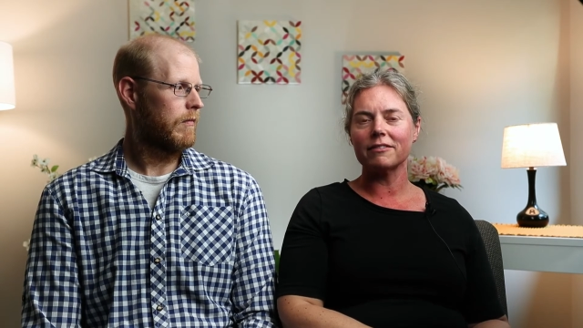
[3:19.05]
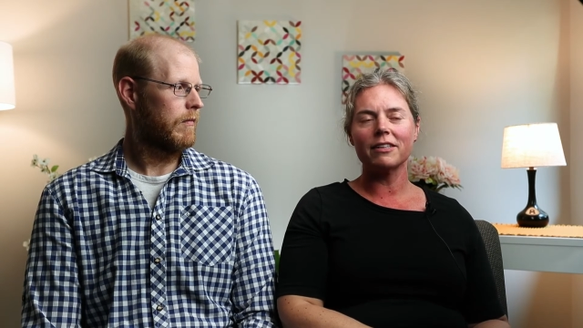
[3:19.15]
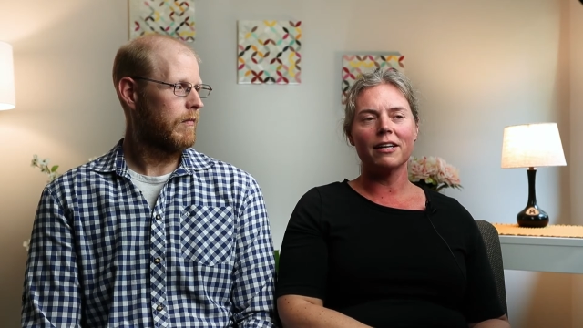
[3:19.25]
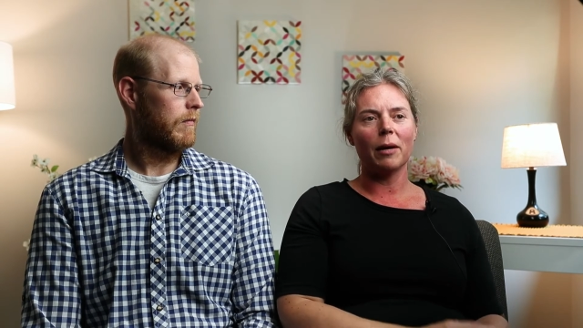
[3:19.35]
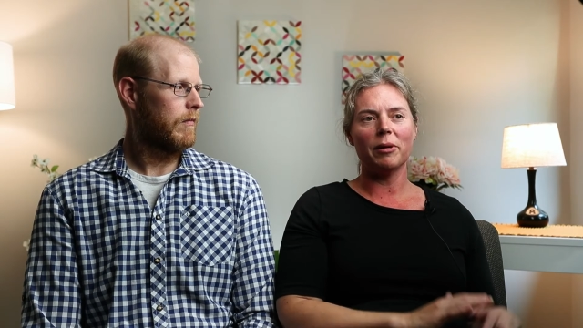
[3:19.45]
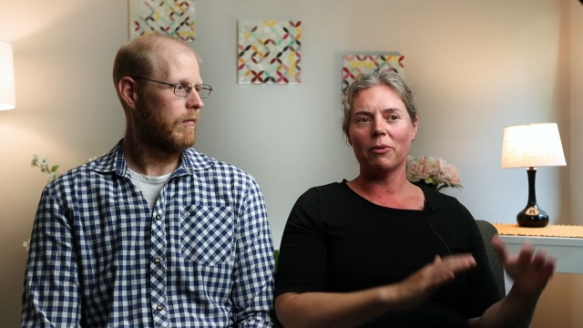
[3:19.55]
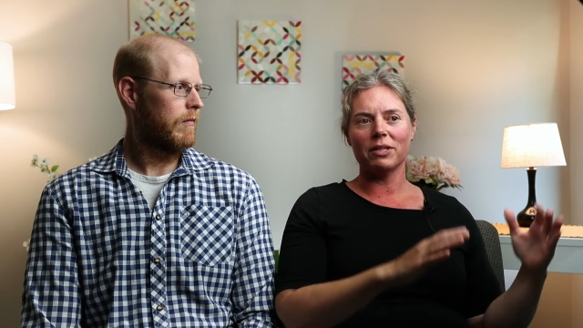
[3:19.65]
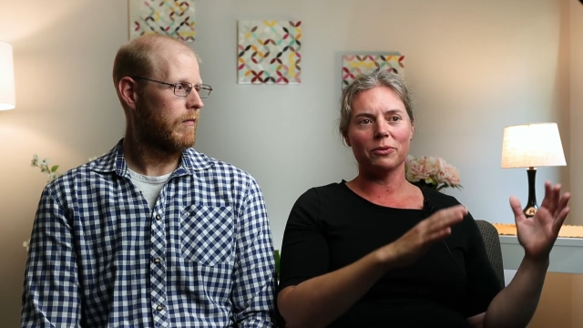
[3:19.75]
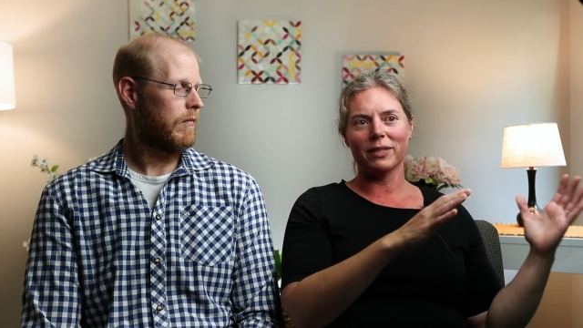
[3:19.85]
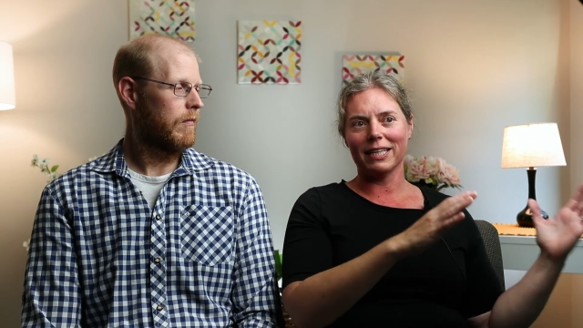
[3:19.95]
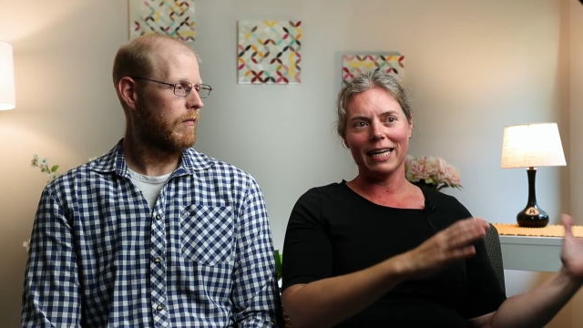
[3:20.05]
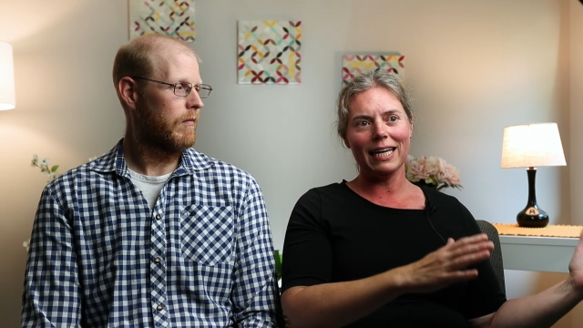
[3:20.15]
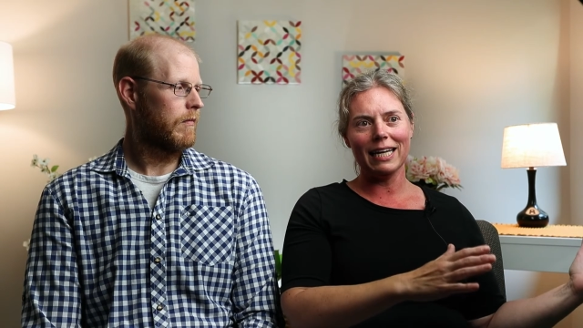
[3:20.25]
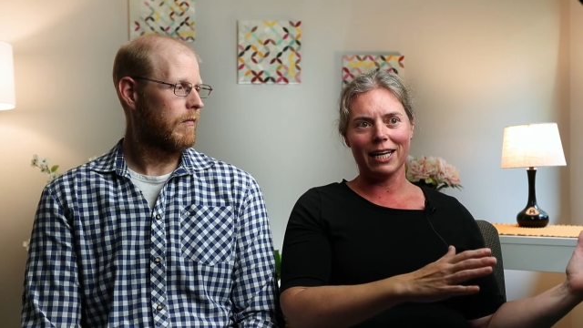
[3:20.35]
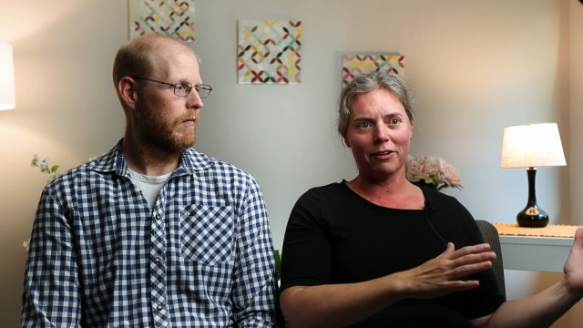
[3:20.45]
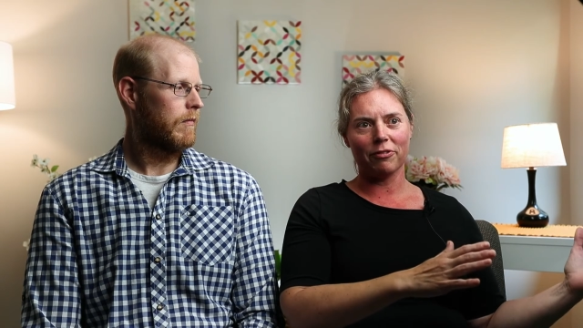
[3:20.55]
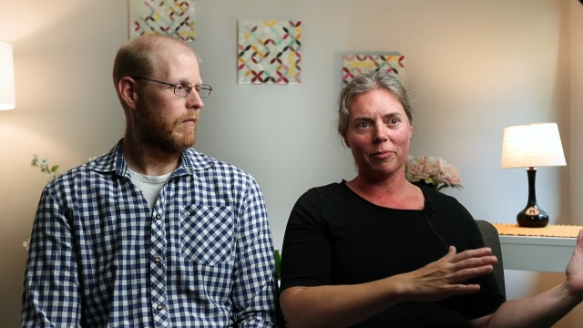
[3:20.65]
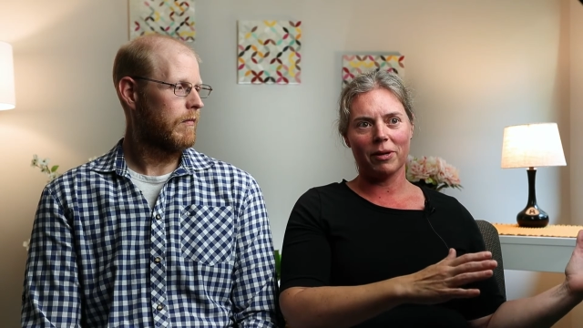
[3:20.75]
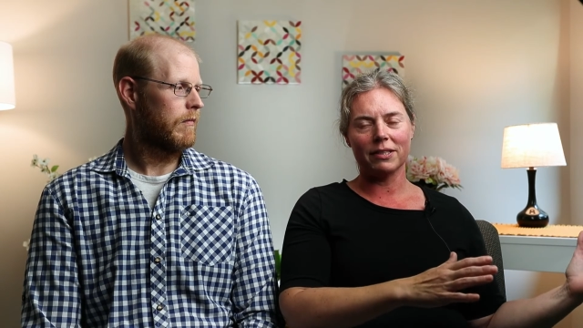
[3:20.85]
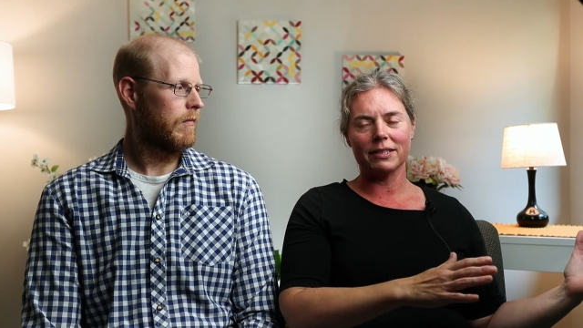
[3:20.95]
Speaker 1: I mean, I wasn't really eating for
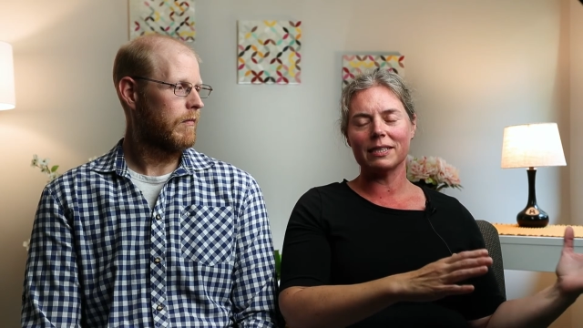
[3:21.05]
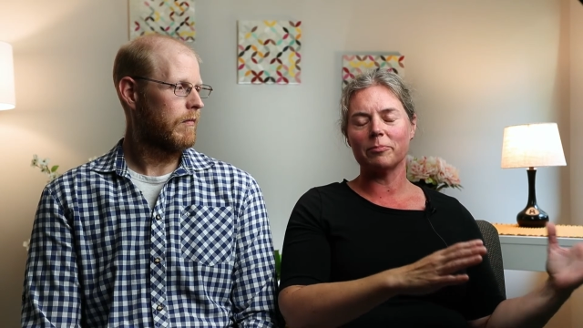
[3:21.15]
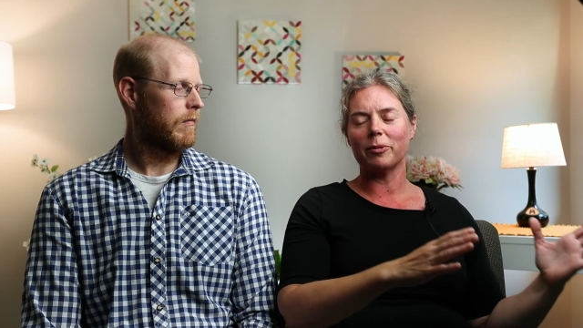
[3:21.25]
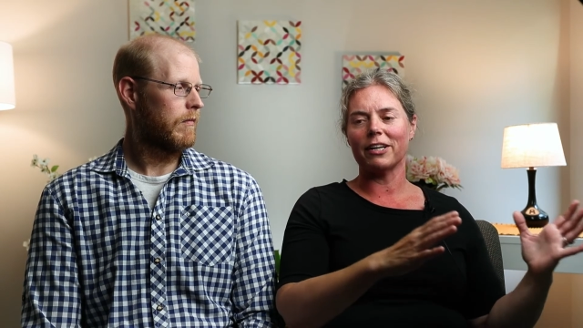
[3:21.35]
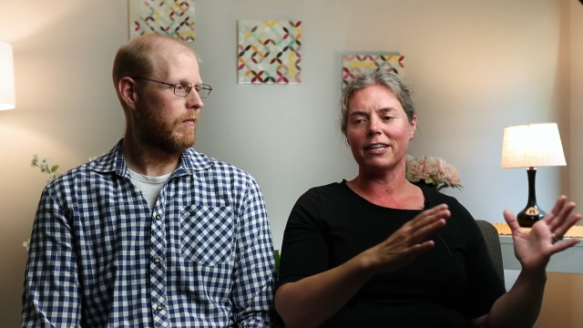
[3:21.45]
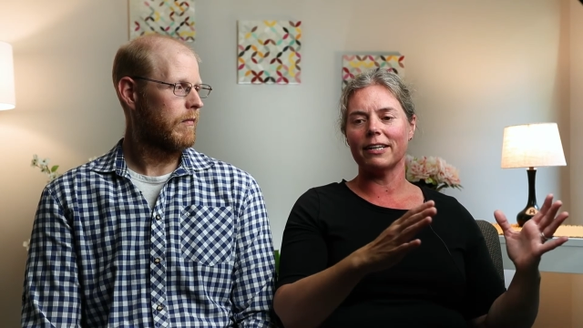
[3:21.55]
months, but